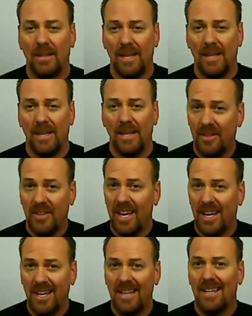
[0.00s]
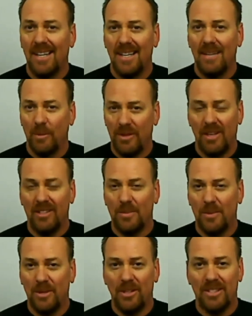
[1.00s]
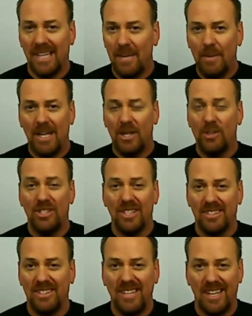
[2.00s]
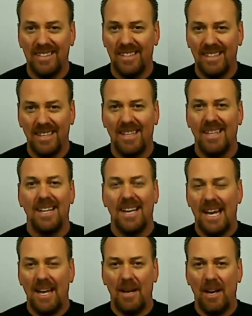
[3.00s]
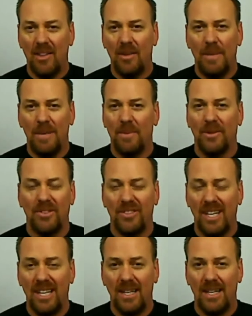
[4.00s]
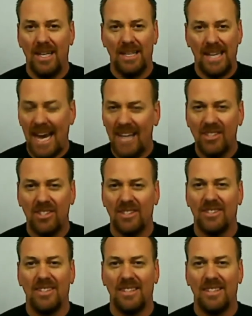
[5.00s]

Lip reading: That's the other thing with entrepreneurs. Anybody who just does it and other people see it, it catches.